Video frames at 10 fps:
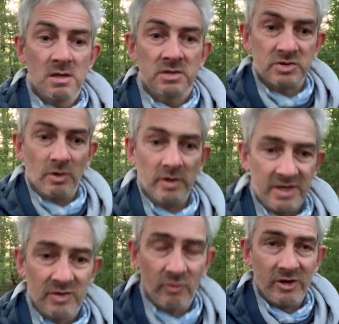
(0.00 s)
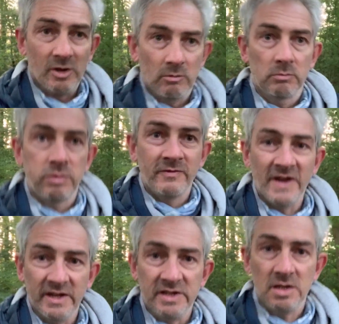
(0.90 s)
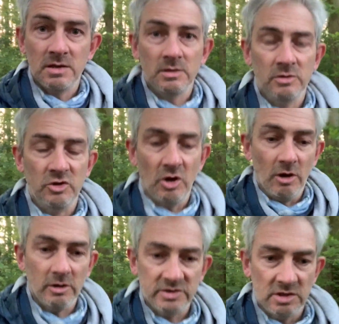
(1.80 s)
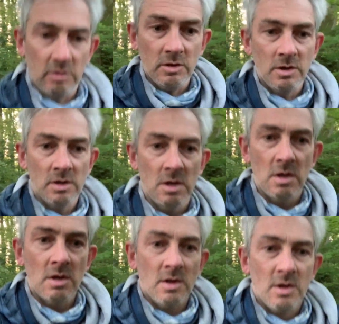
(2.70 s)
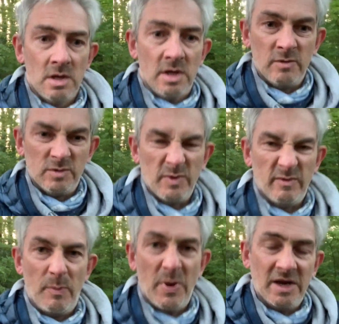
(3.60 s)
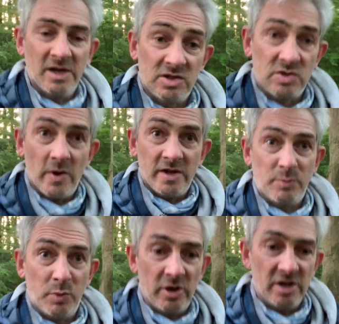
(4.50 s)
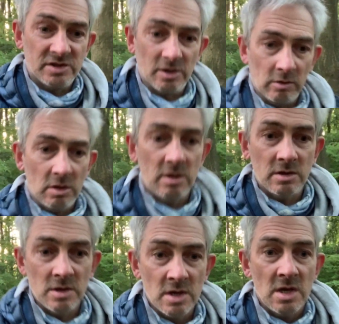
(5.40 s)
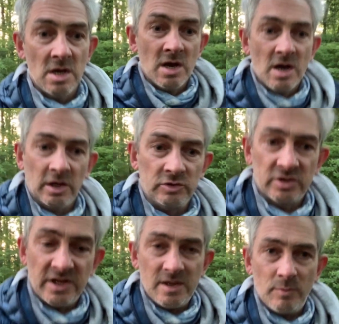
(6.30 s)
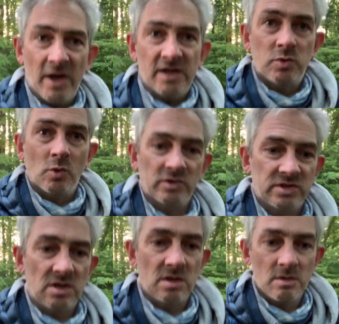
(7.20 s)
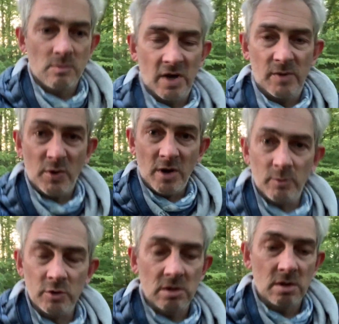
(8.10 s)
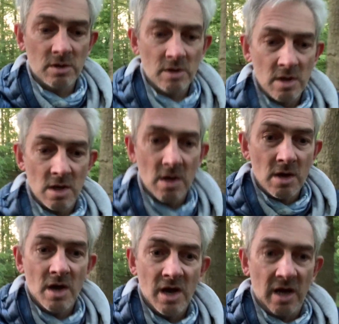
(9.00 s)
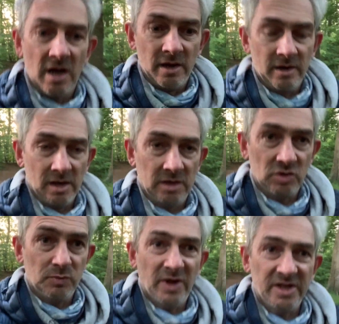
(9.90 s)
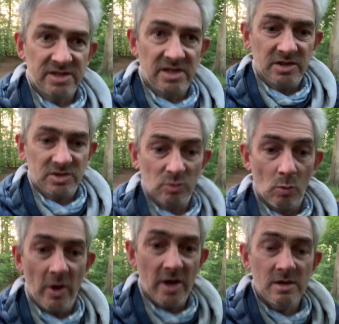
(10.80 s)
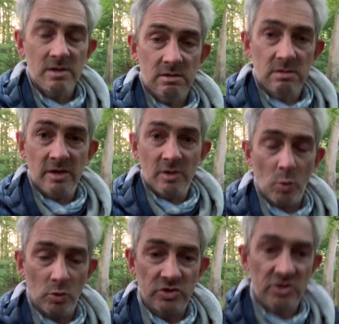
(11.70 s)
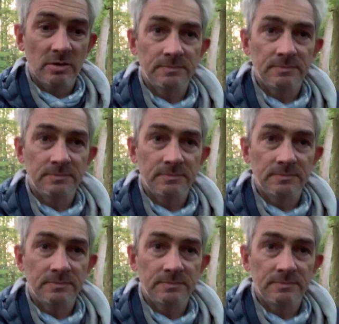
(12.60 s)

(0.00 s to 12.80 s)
So it had already gone fairly dark, so it was a bit of a panic as to where to put it. So I just headed back towards my apartment and I just placed it somewhere in the woods.